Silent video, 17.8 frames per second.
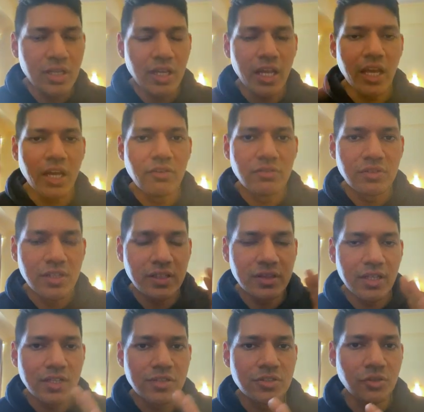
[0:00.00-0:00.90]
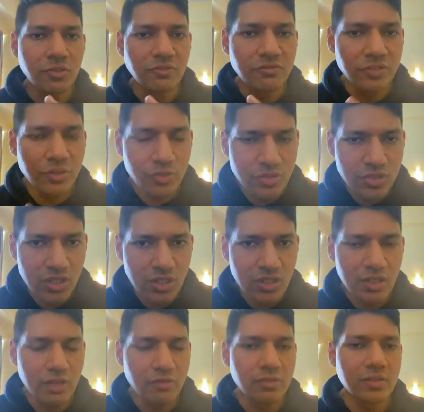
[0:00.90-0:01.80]
Everything that's your future,
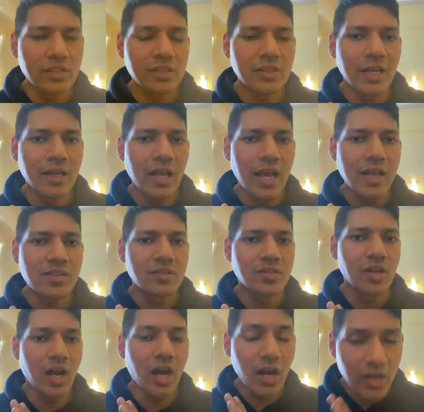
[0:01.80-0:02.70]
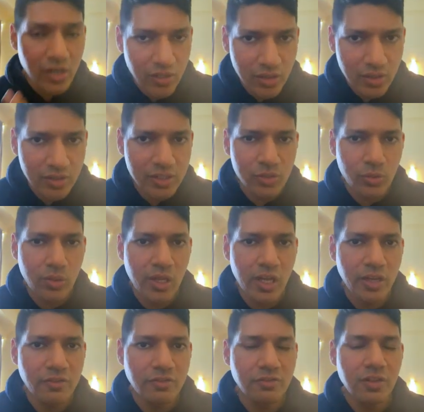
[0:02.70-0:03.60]
everything that hasn't occurred in your
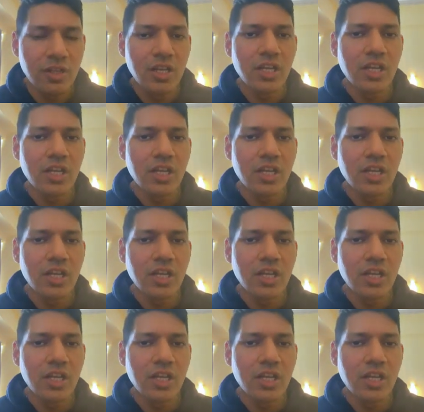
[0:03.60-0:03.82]
life